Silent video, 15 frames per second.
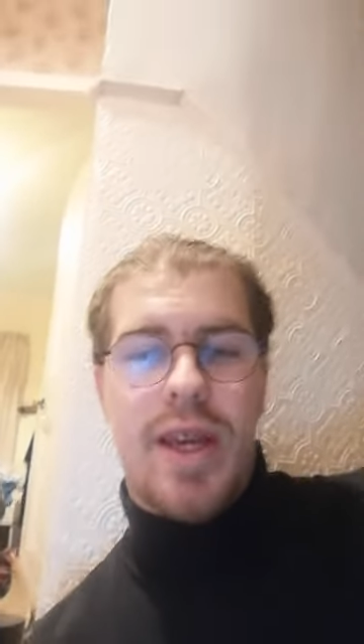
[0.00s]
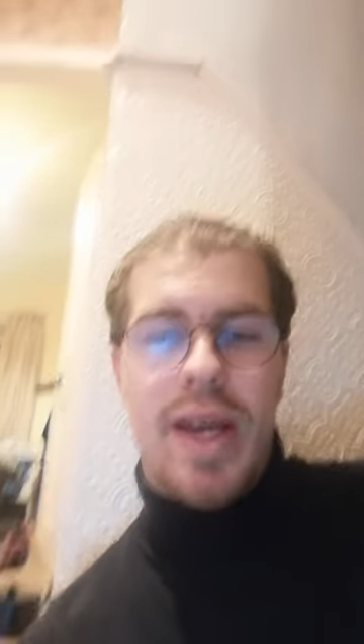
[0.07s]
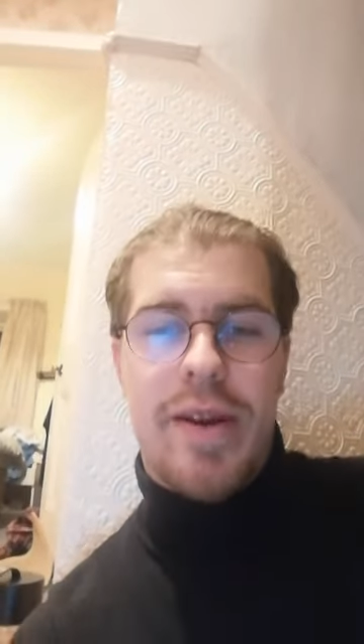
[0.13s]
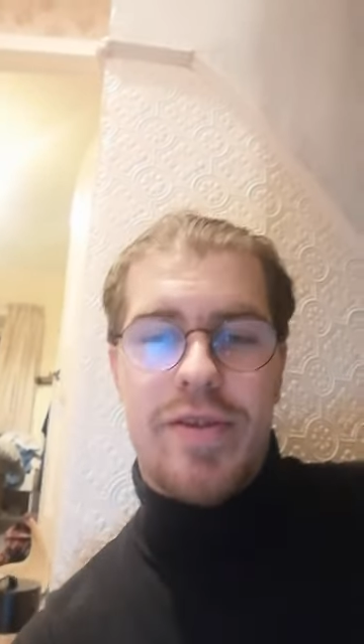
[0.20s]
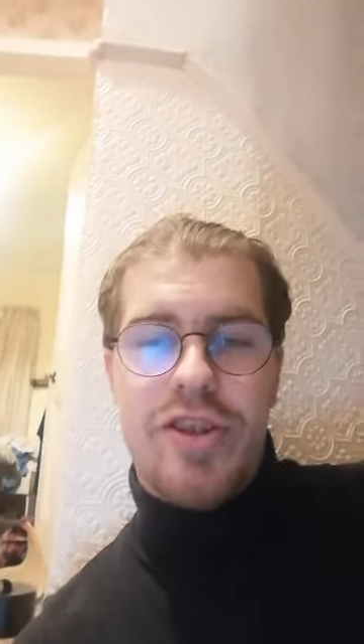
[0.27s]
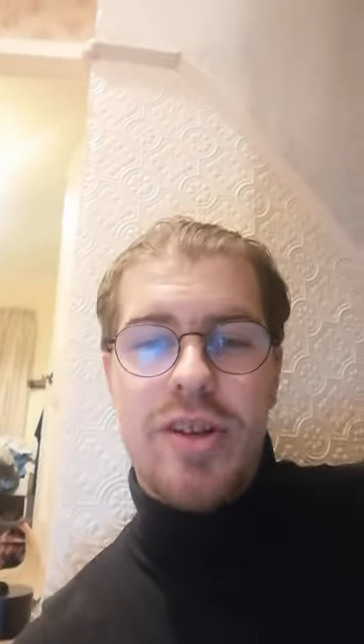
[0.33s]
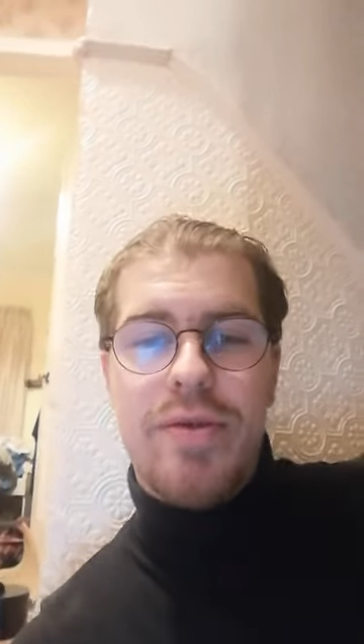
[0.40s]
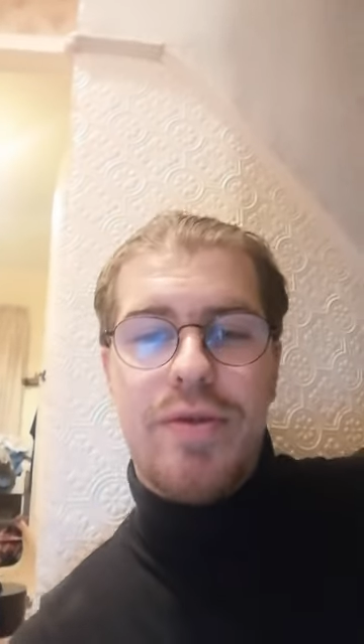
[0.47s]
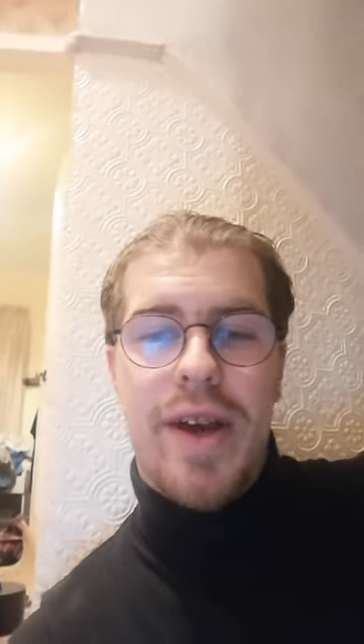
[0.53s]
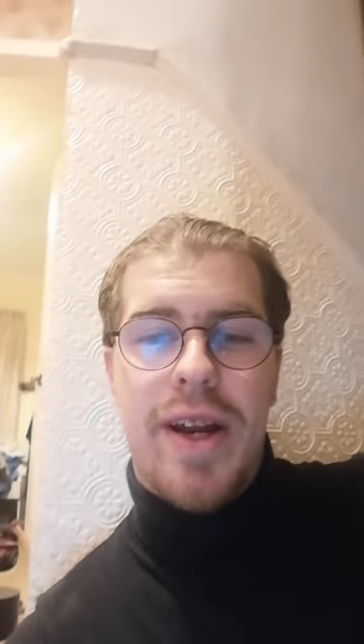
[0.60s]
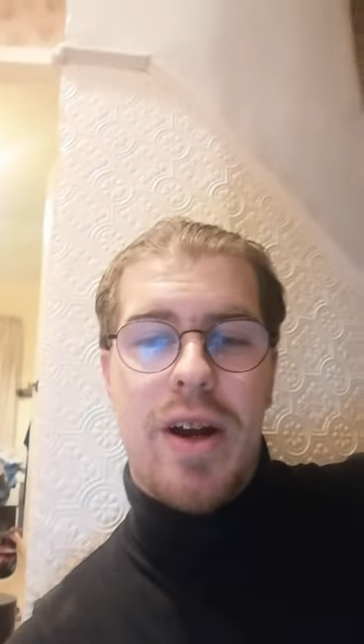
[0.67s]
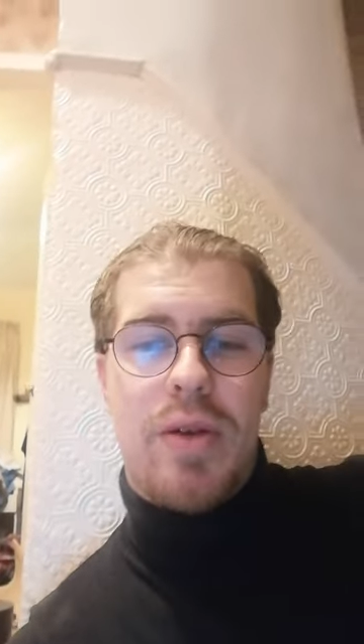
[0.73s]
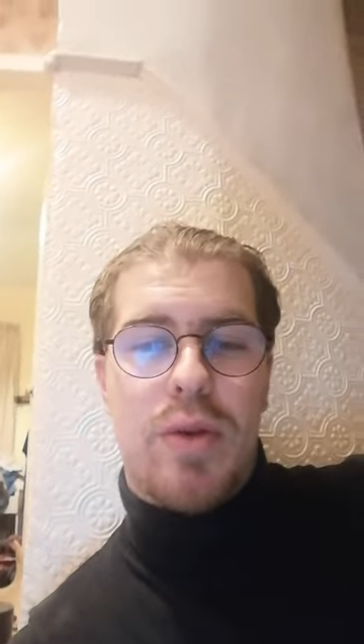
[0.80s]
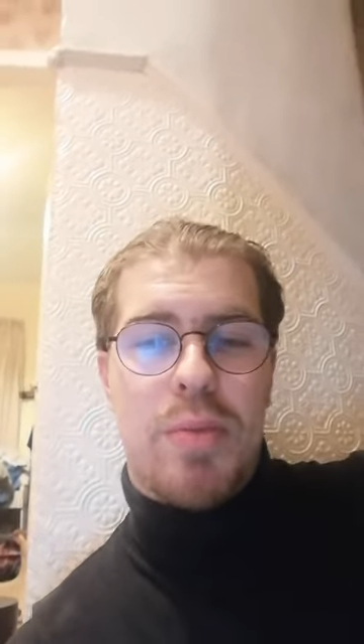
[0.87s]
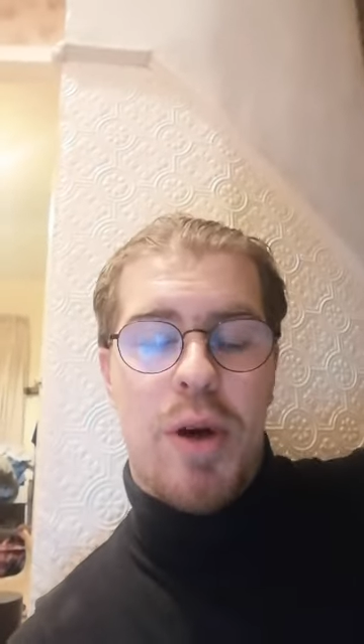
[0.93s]
if Sinn Féin
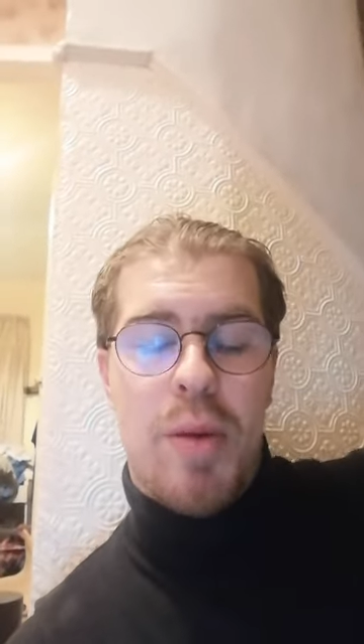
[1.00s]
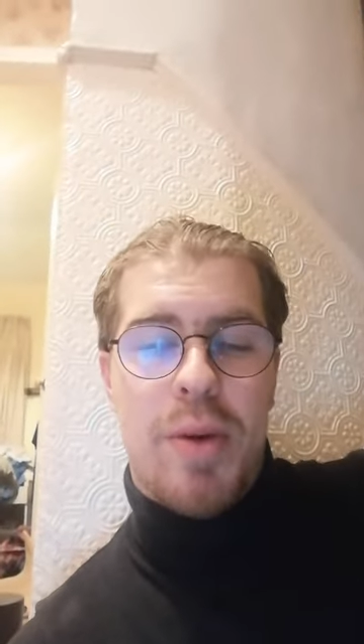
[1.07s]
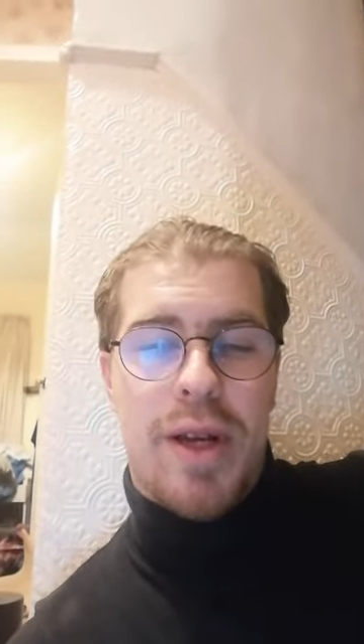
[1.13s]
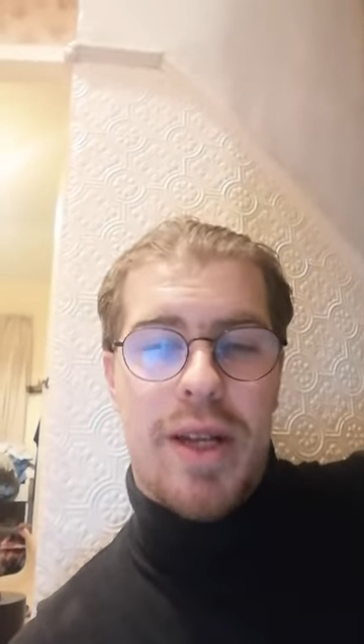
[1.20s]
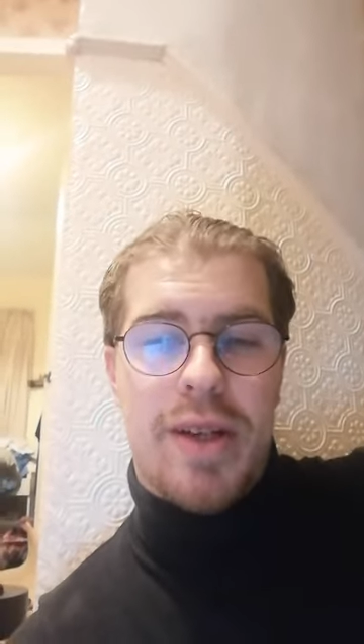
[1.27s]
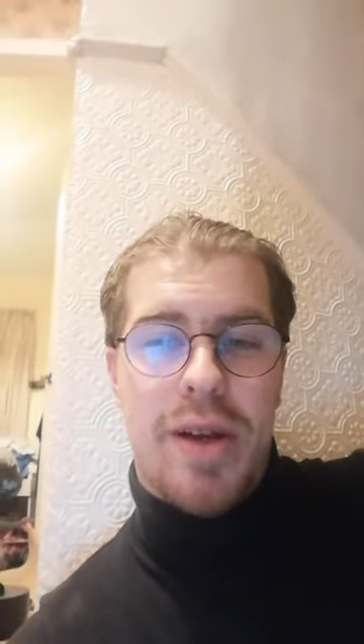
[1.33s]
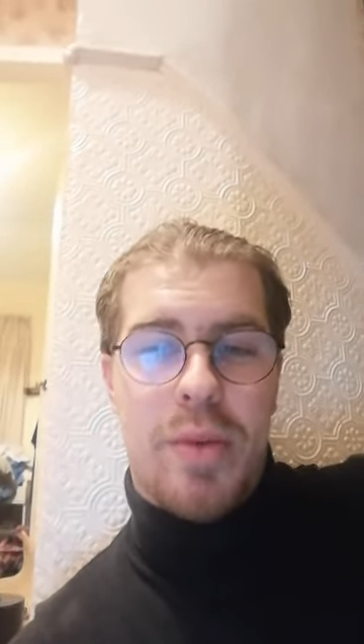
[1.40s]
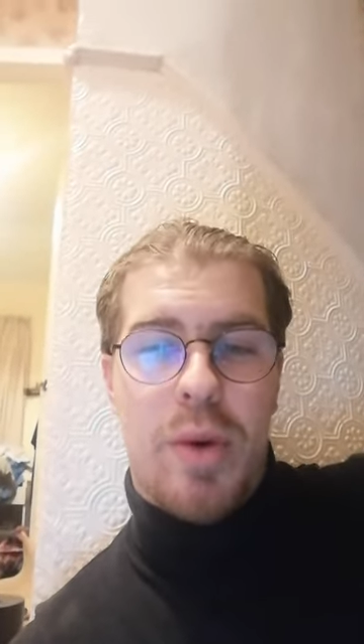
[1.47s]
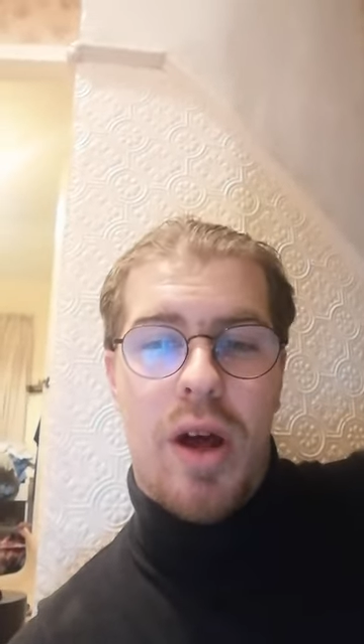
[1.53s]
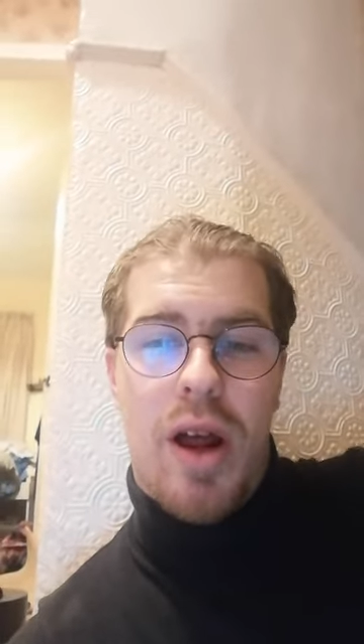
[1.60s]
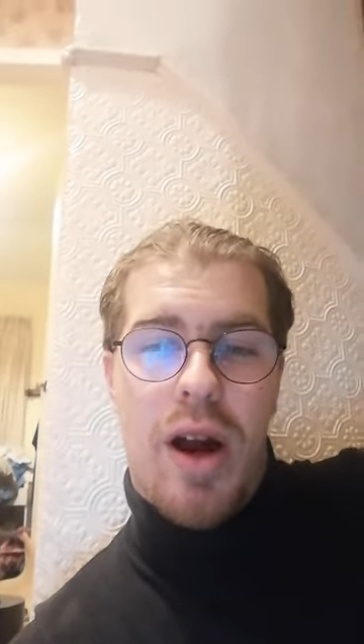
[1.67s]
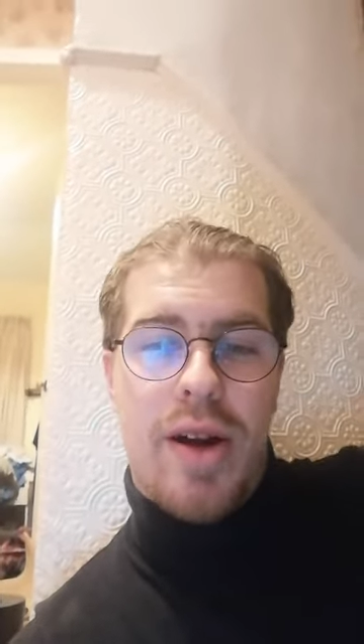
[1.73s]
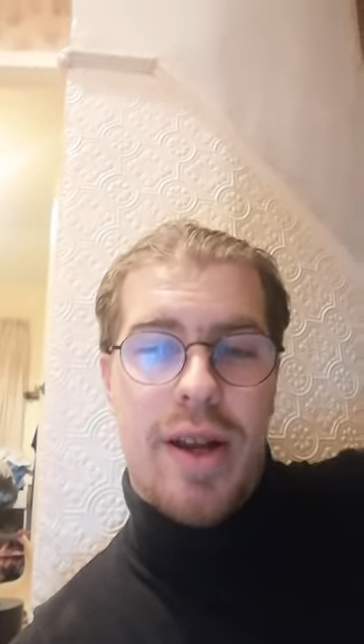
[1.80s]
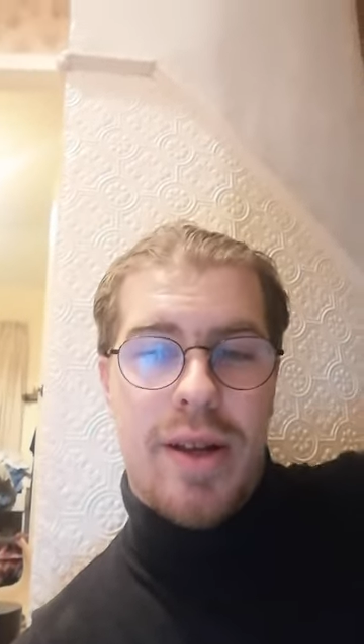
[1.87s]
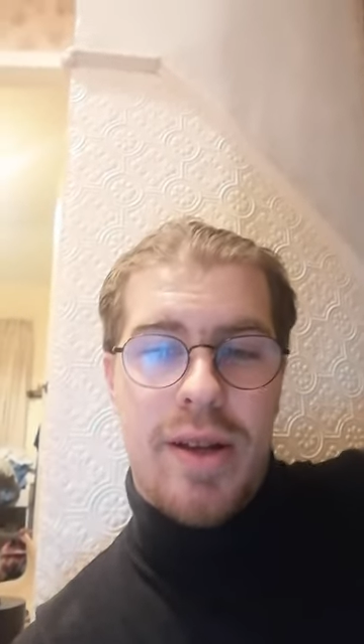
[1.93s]
aren't Republican, then what
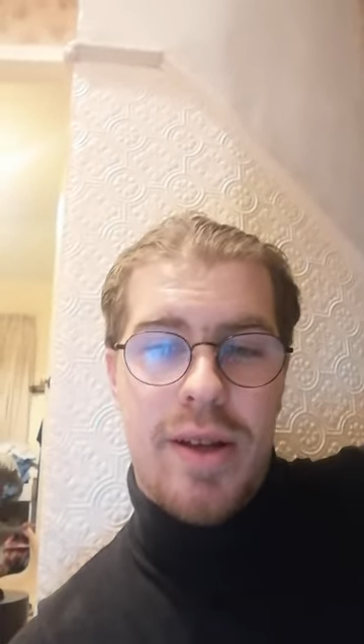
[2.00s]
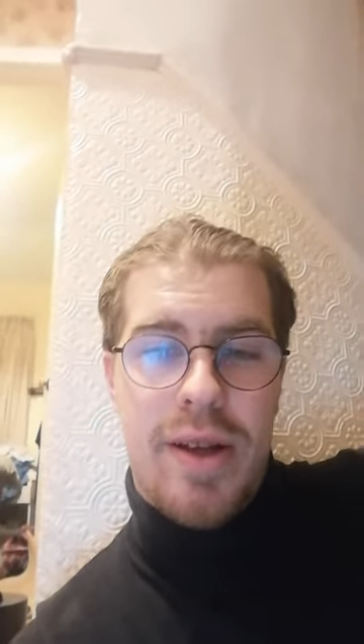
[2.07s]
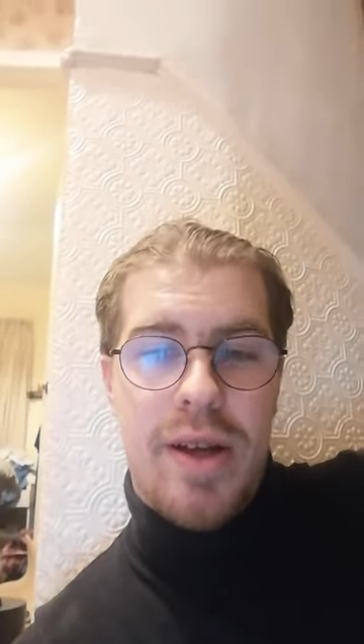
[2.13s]
are they?